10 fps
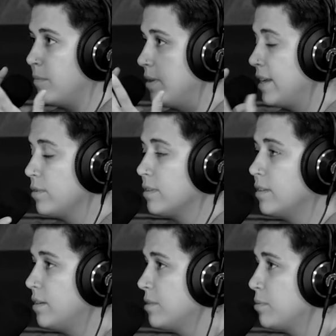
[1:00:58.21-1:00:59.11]
My dad was in
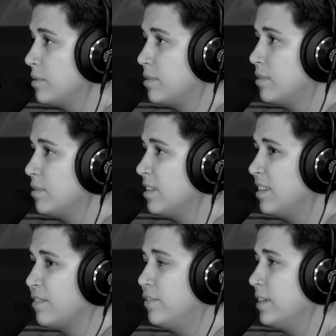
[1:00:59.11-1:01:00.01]
the hospital.
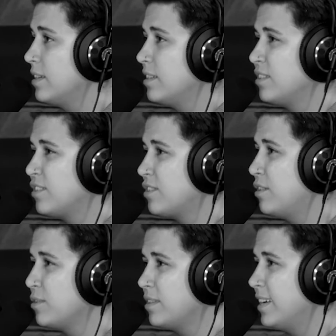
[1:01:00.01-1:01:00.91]
He had a freaking
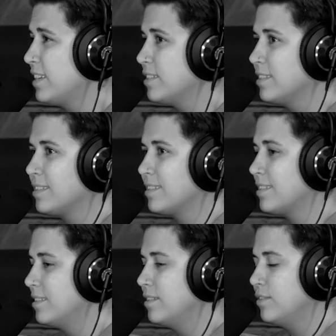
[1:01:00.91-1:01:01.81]
stroke. Like
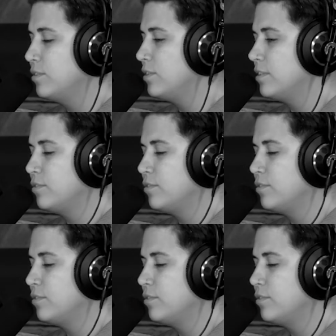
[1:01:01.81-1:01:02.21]
just it was